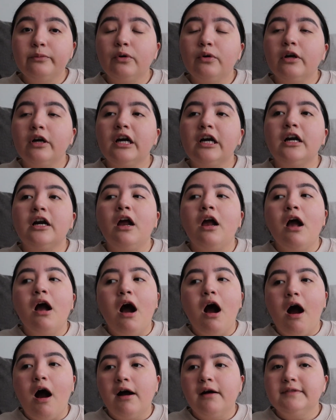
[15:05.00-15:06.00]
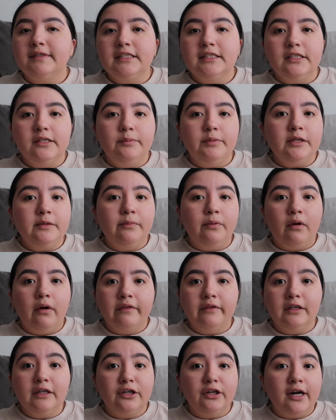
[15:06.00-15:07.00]
more often to people
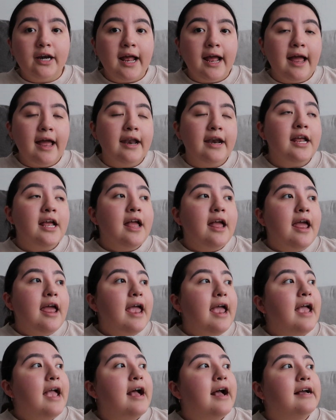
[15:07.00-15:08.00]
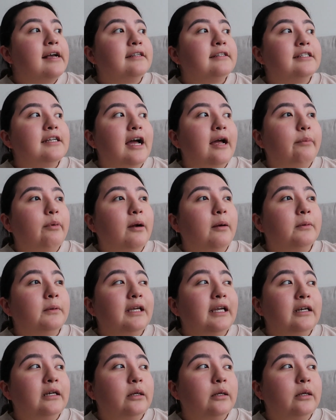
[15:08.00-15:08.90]
on the internet, and I probably